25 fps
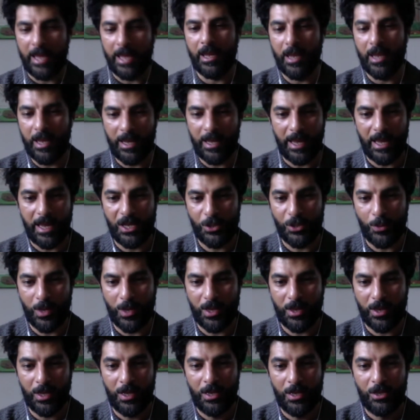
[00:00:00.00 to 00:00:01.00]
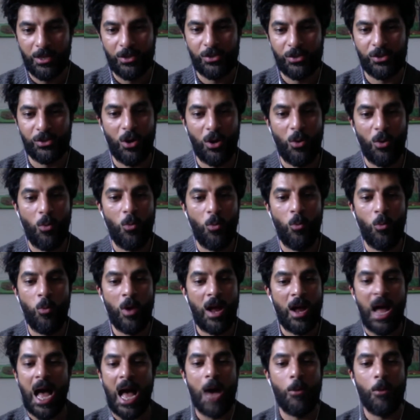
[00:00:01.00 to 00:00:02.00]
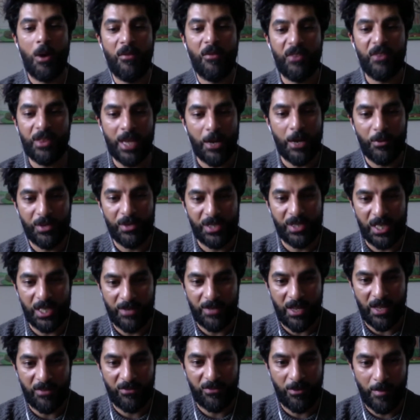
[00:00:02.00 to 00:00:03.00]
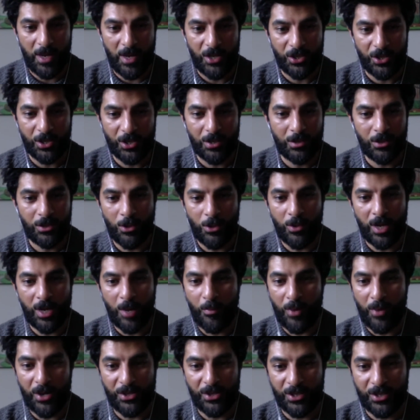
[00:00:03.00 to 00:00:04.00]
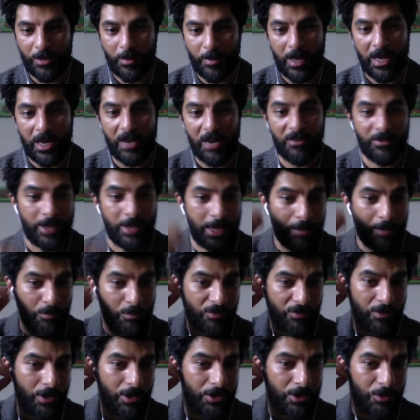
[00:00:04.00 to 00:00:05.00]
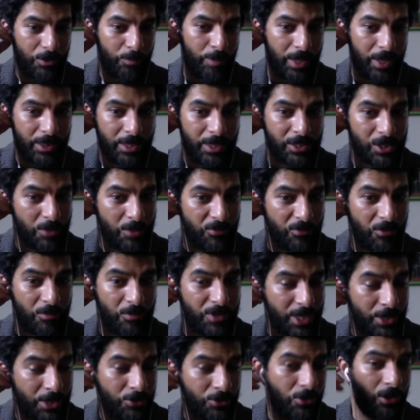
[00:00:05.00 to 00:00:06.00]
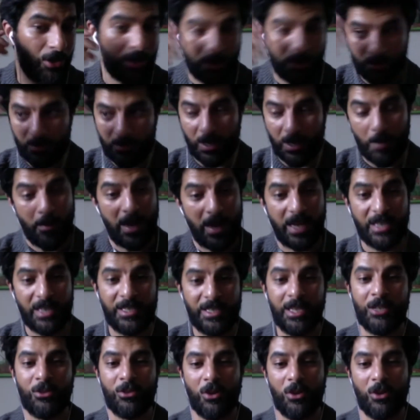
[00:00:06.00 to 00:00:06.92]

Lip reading: engage with. So however they receive the information, don't get precious about it. If they prefer to pick things up from TikTok, then make a TikTok